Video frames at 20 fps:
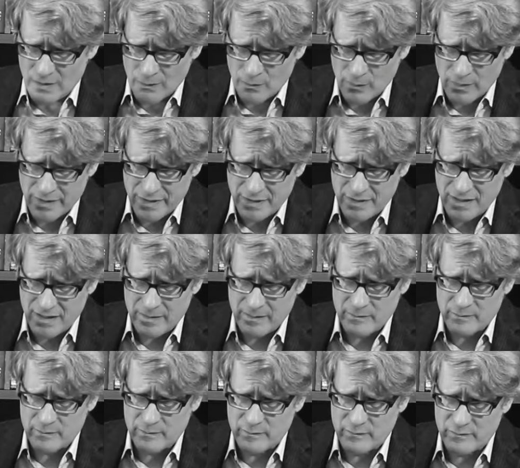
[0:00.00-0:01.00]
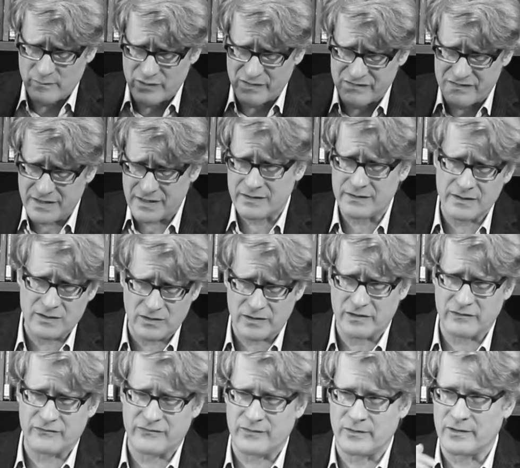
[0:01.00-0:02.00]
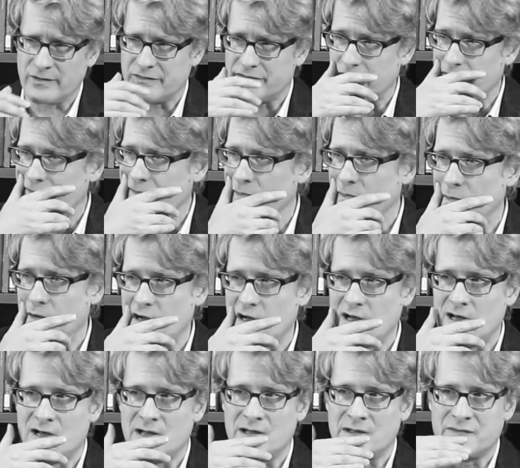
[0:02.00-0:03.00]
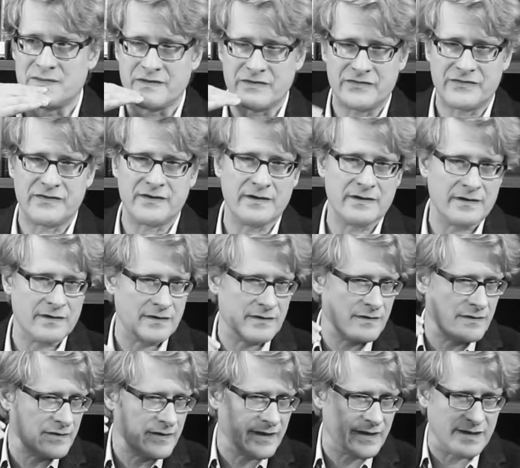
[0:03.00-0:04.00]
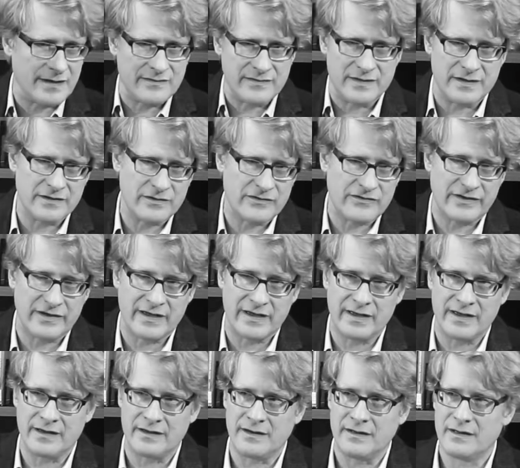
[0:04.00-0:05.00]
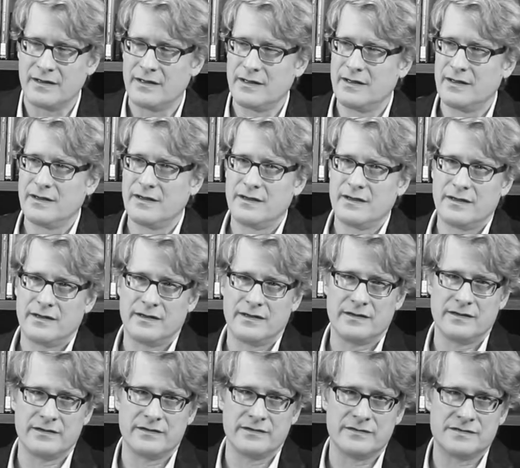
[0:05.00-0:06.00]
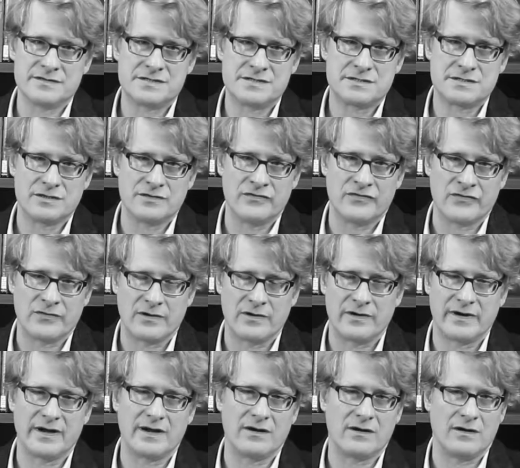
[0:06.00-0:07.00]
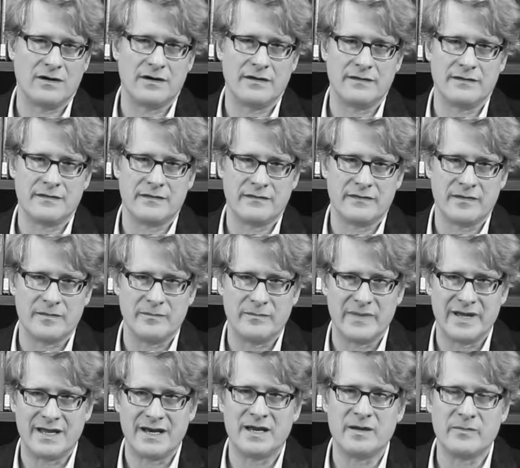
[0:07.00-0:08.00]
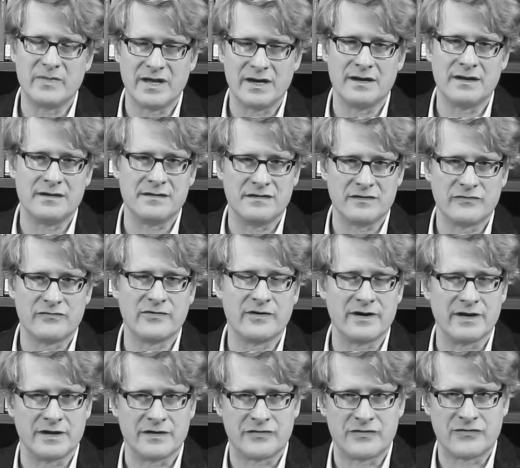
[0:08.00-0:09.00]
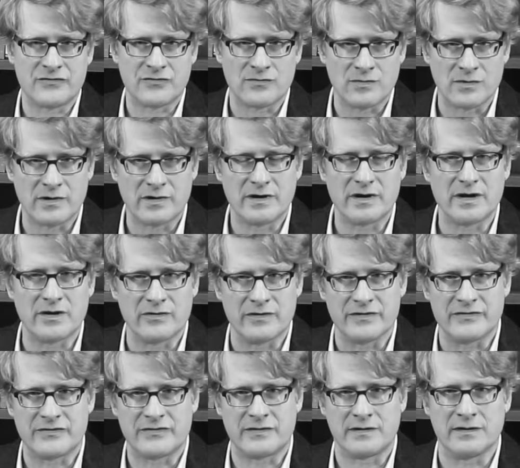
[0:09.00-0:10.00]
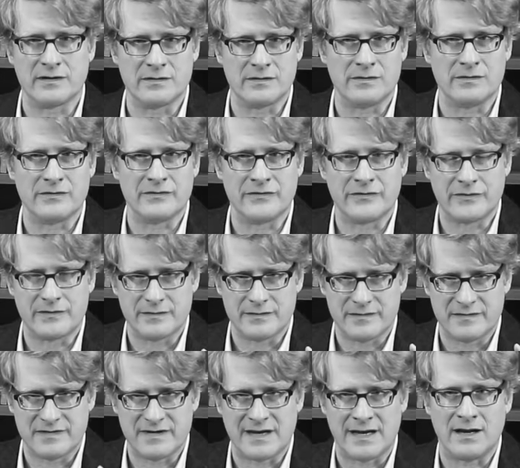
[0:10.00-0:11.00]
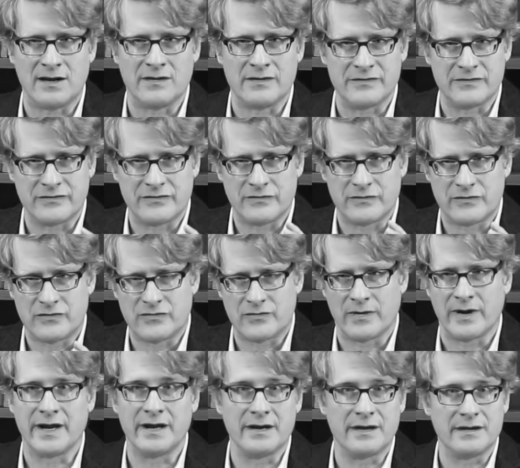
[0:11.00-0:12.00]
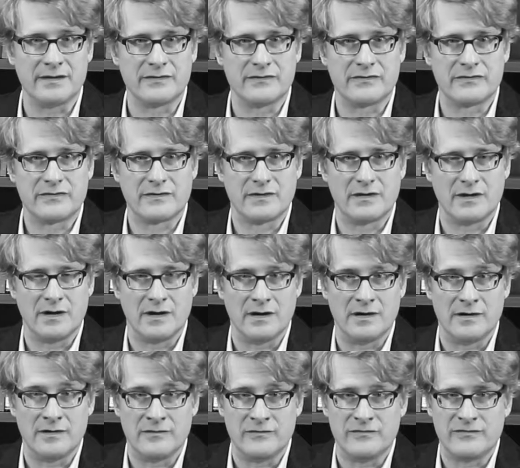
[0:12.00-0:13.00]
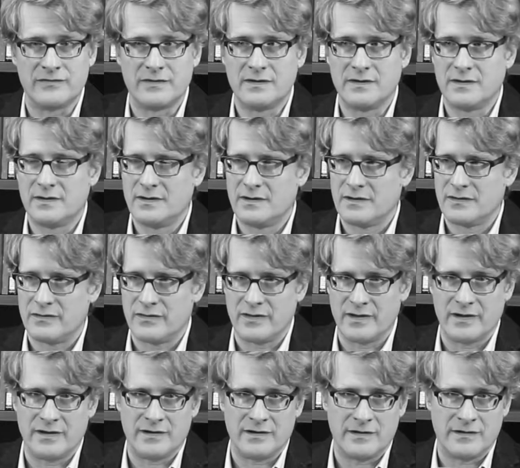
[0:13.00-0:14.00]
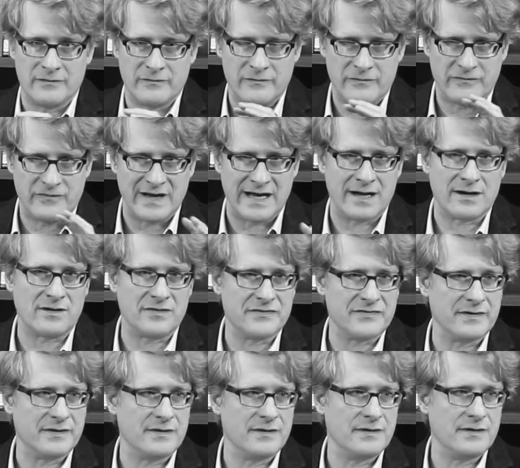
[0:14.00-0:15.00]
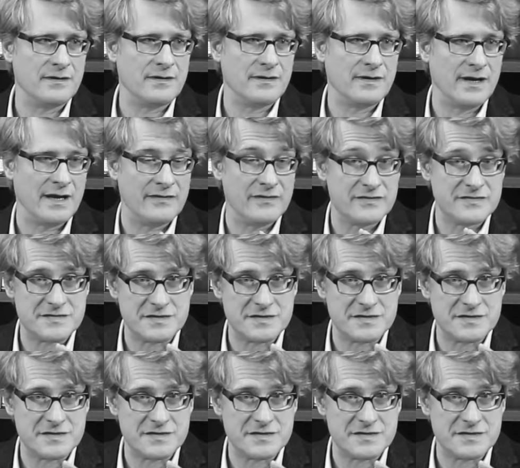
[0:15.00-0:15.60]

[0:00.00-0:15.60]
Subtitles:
what I'm particularly looking forward to this year and in the years ahead is drawing on the many, many different extraordinary skills, talents, trainings of the faculty and the